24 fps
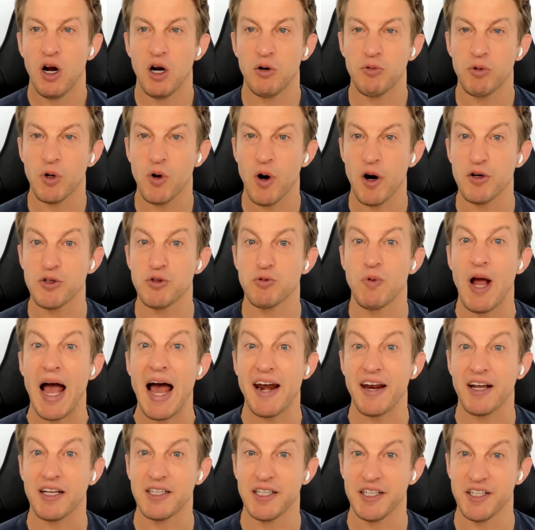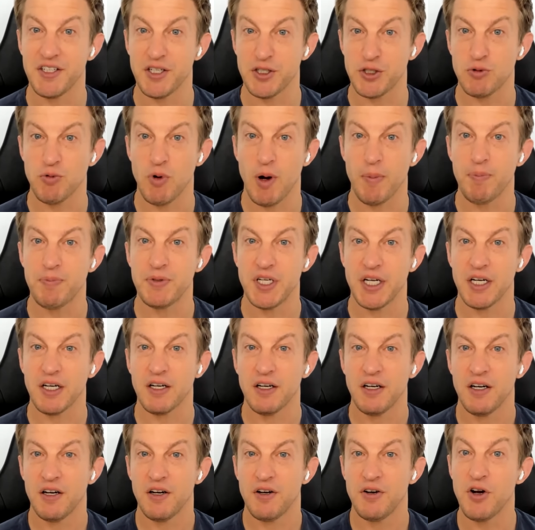requires radically
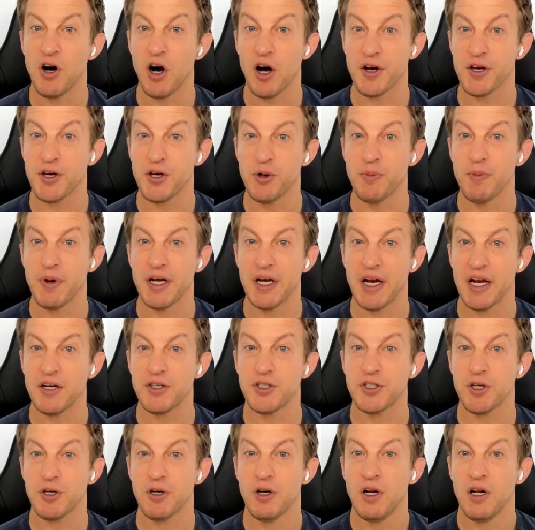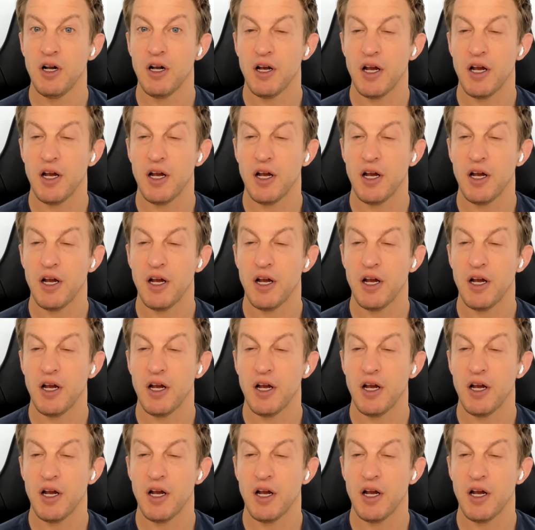disrupting non-human nature.